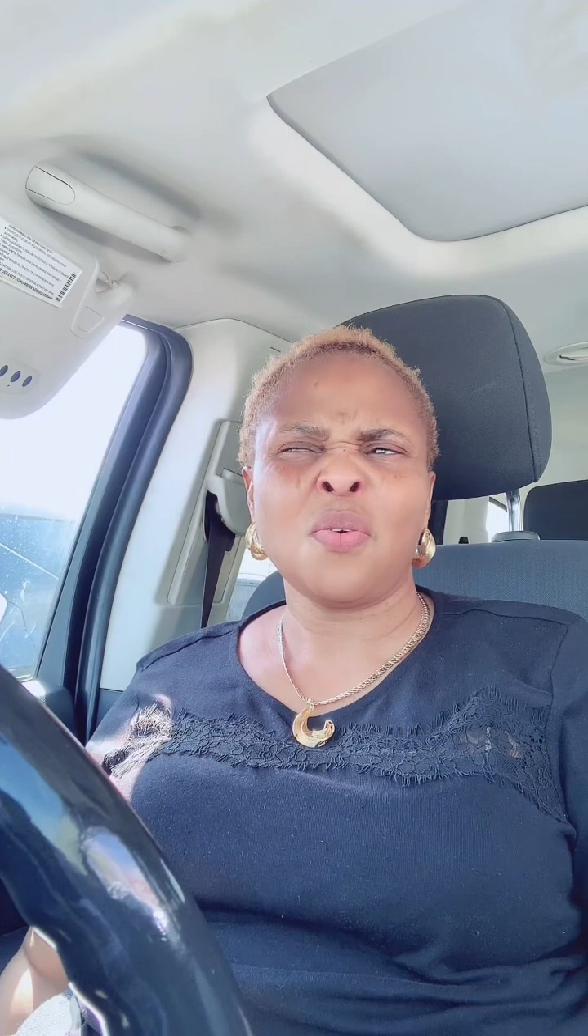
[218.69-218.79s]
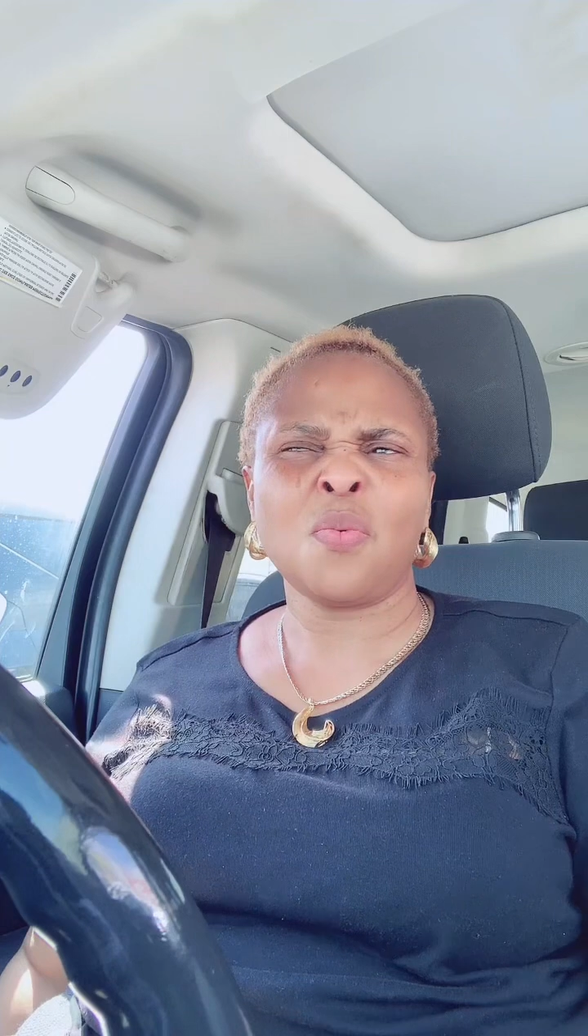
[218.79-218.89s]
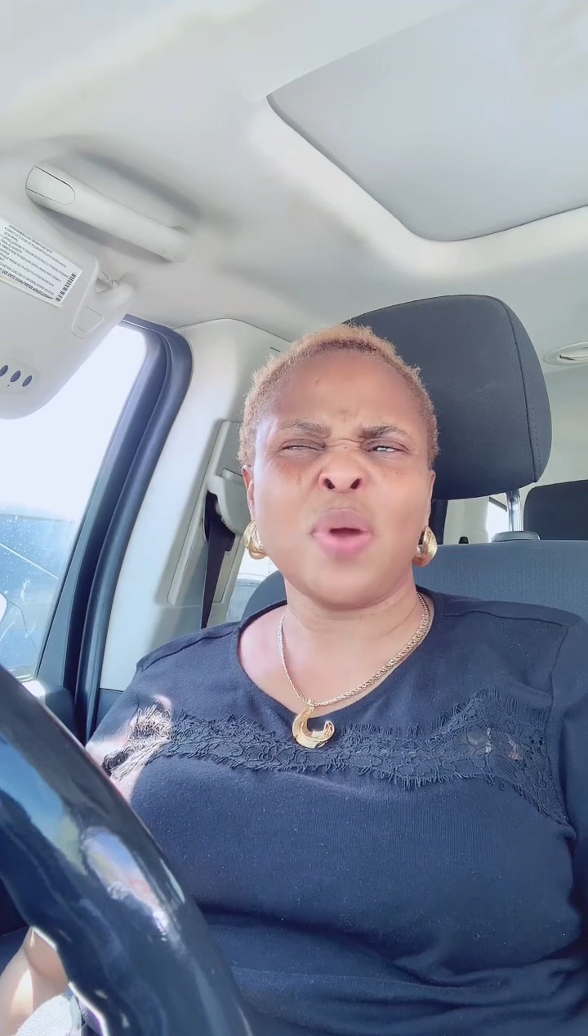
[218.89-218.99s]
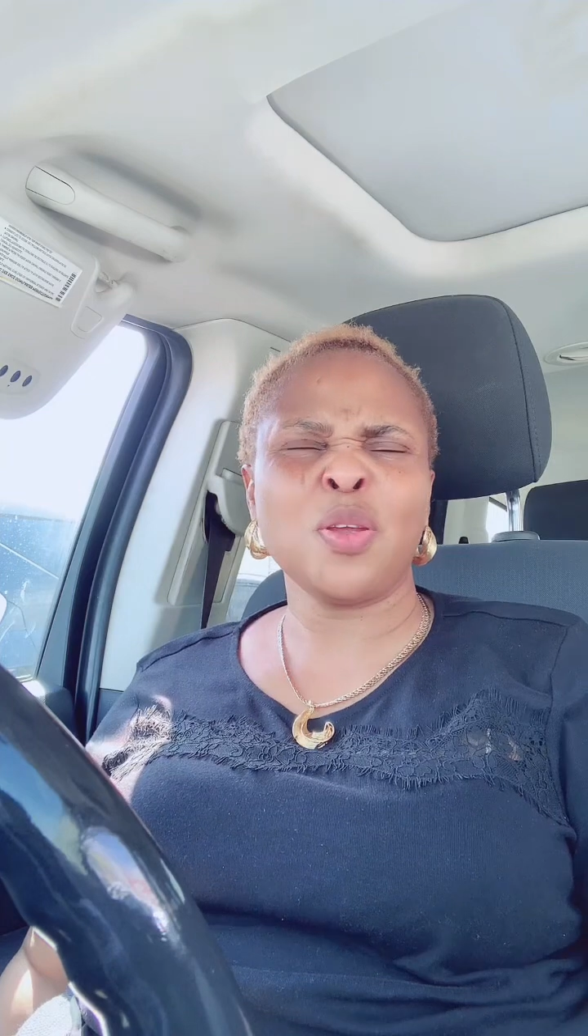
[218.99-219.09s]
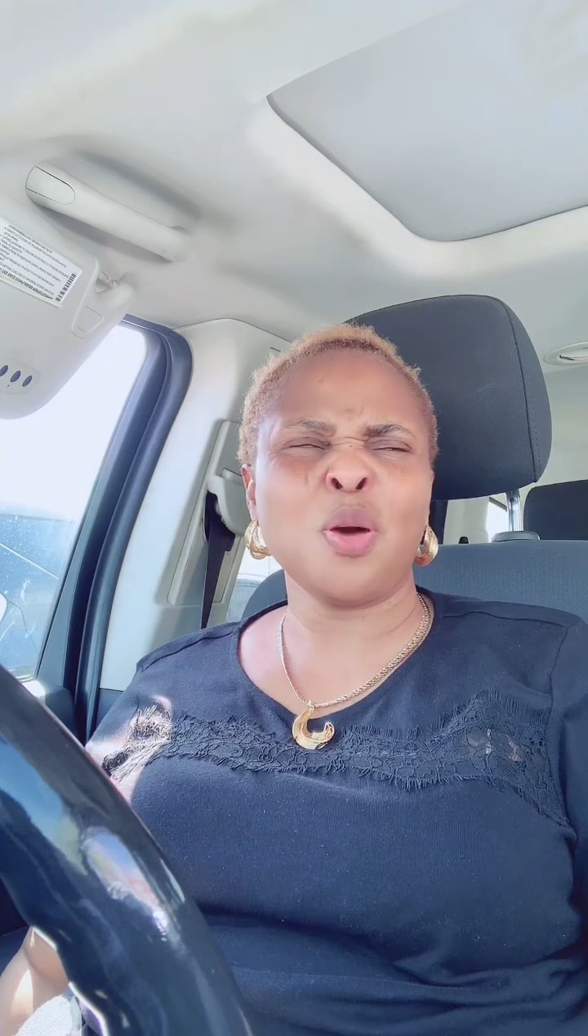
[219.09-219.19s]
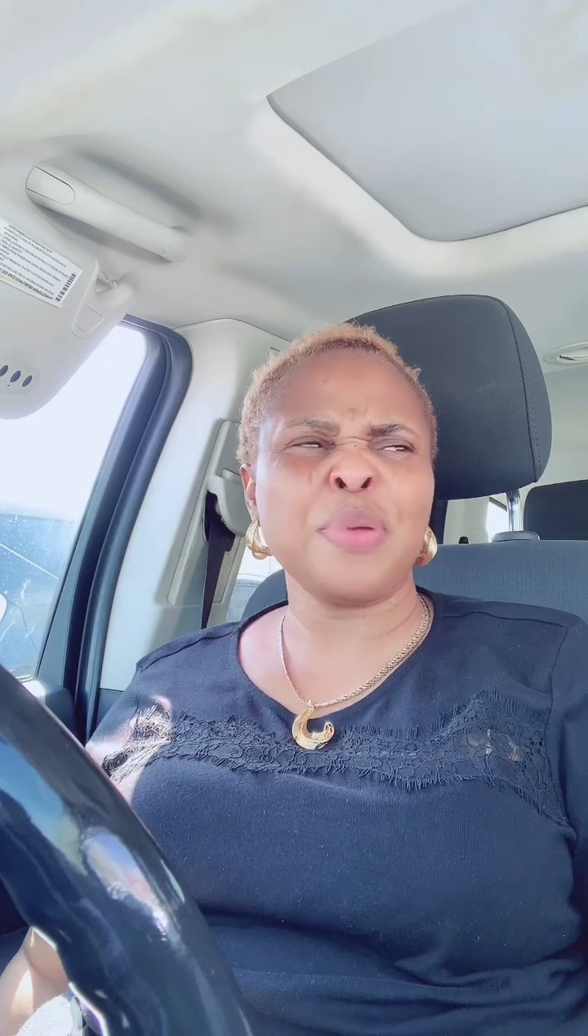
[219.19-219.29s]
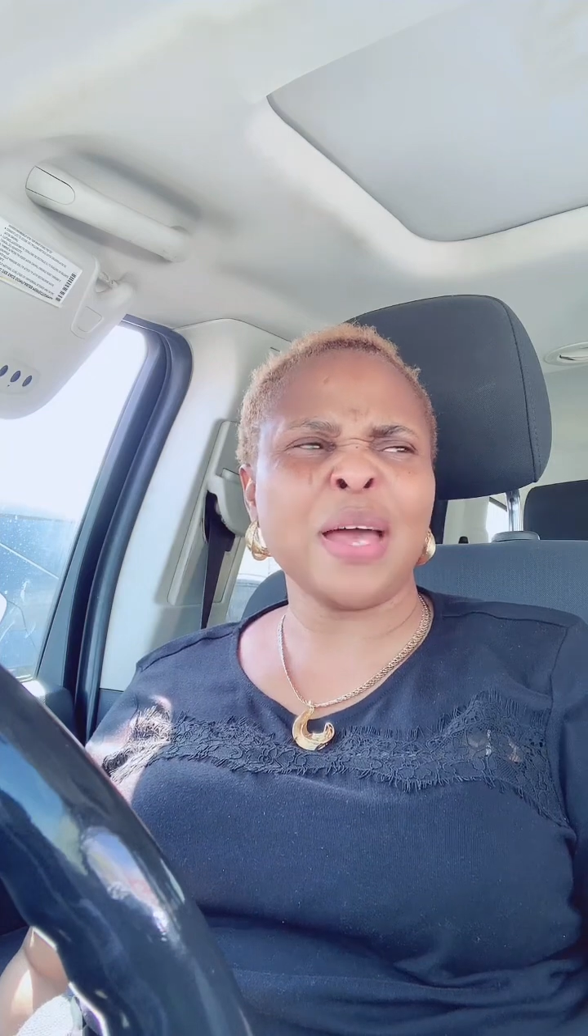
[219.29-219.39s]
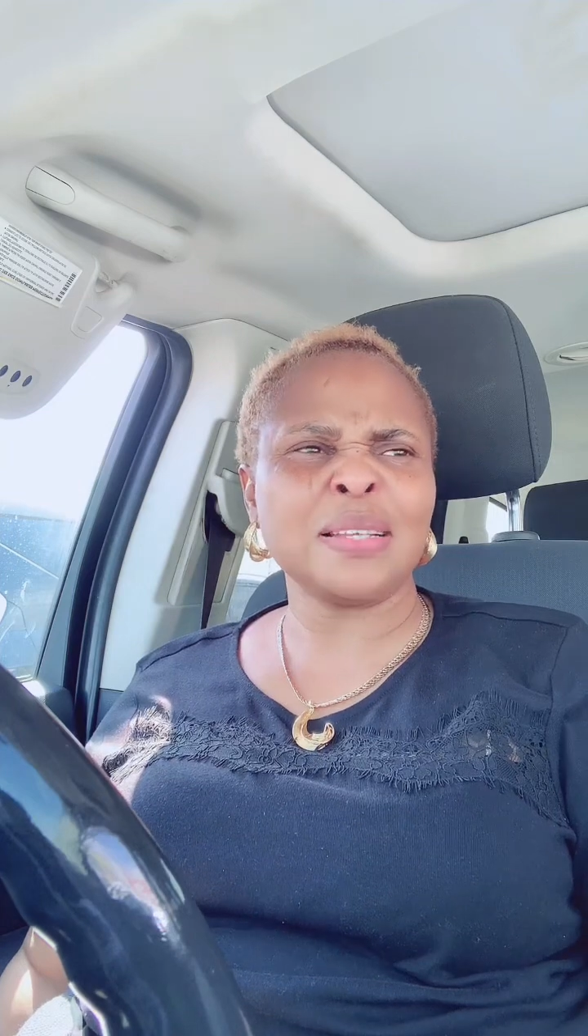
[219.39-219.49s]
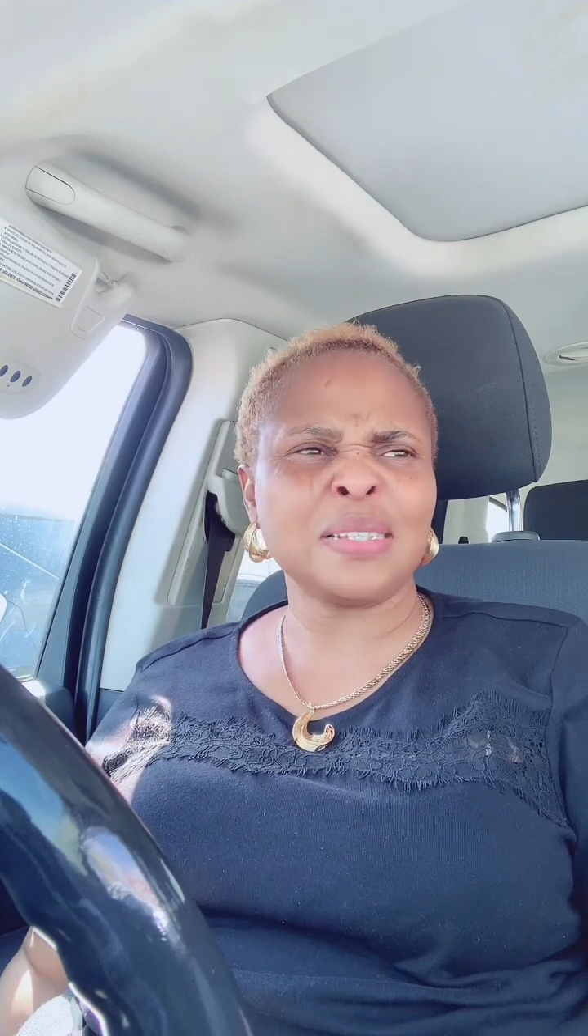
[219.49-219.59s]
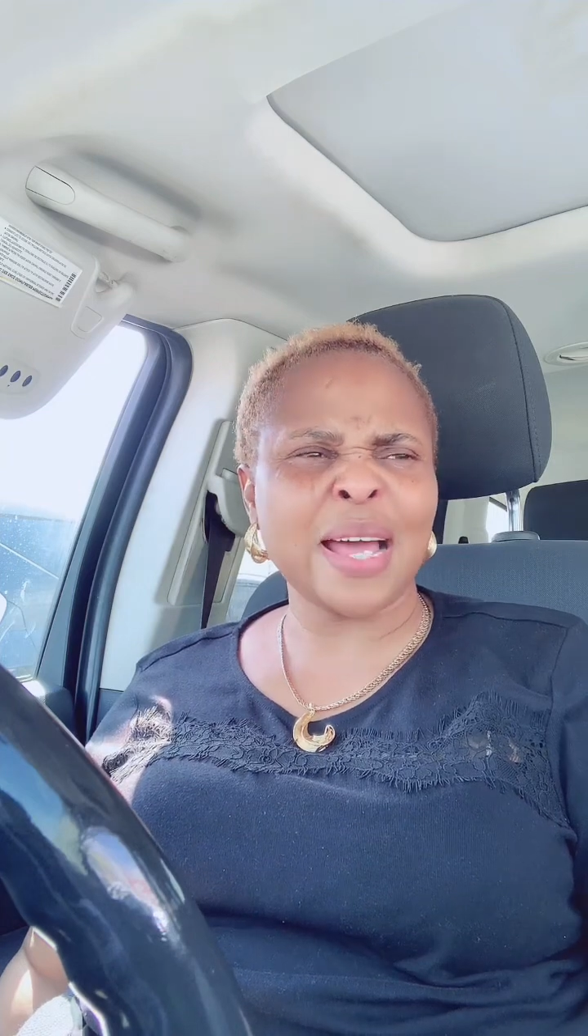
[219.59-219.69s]
when it not be
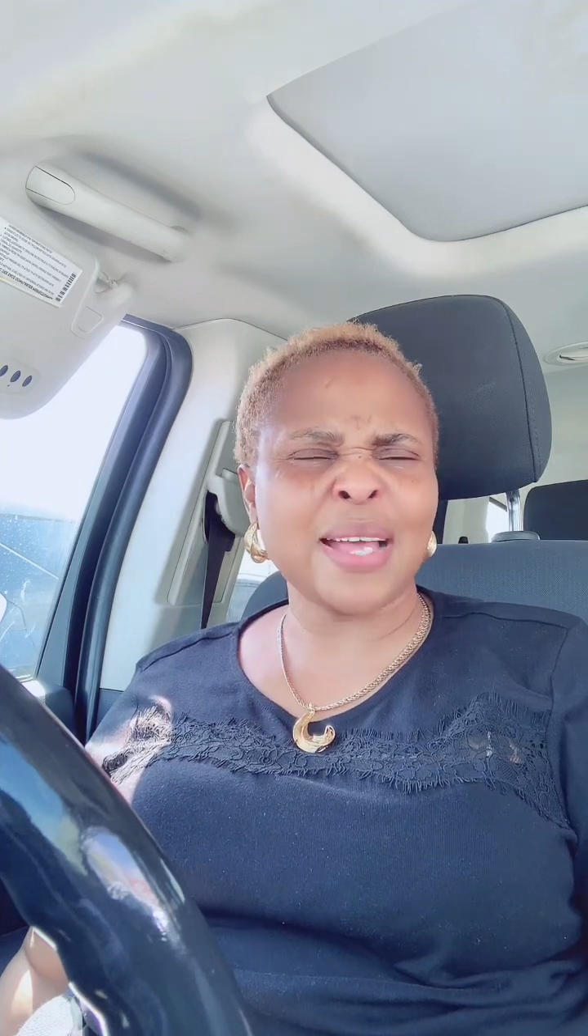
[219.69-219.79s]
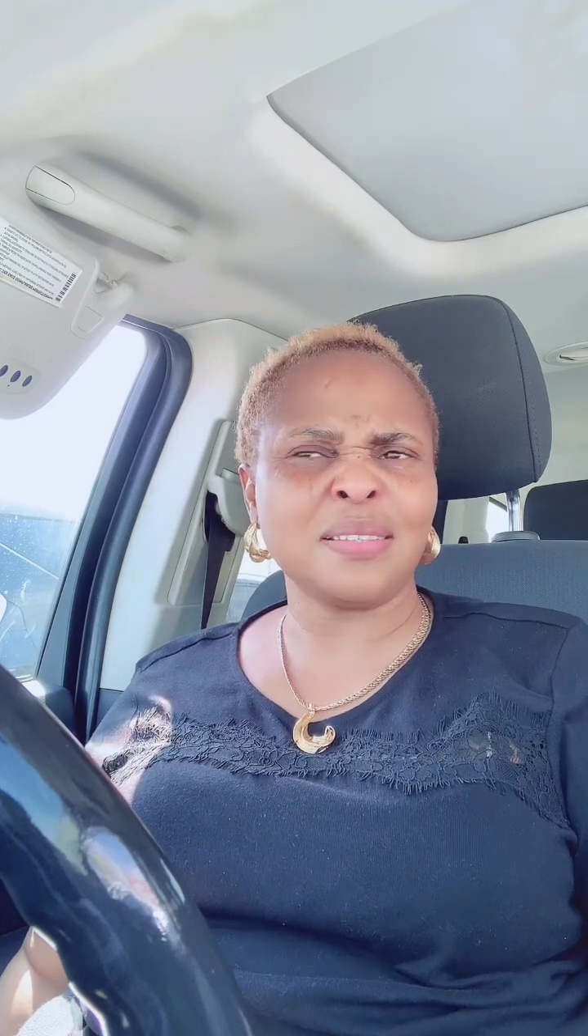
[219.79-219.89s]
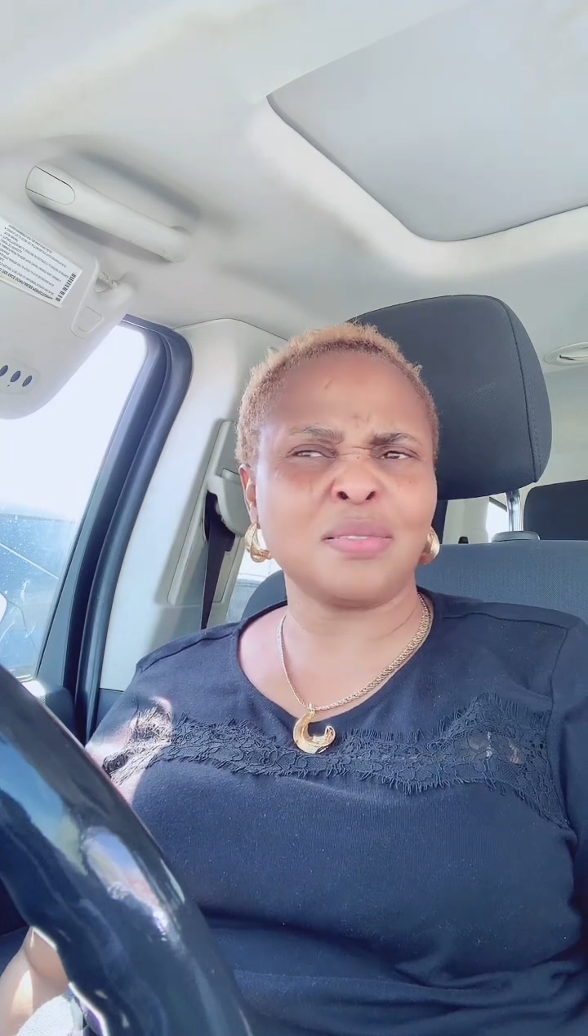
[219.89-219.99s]
her size,